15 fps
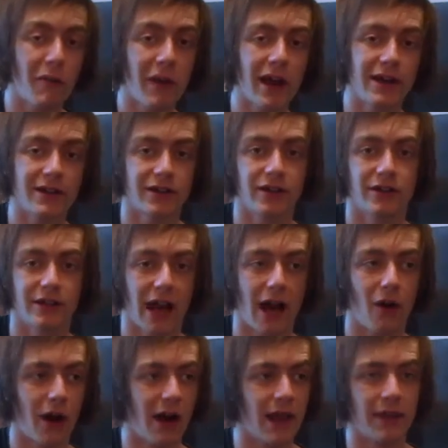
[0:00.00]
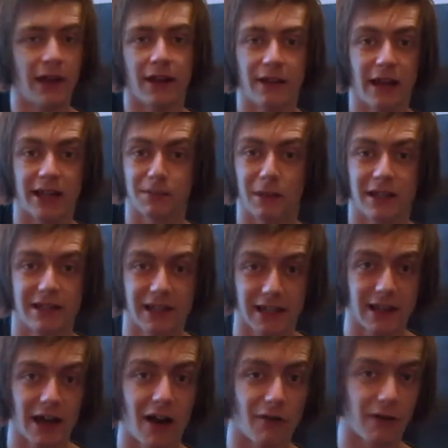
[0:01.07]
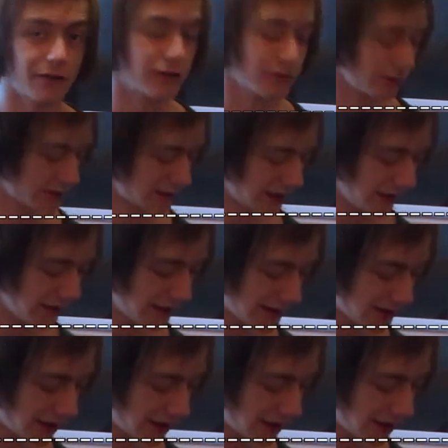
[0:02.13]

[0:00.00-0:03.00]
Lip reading: play it to you now, and then that's basically that riff sorted out. Let's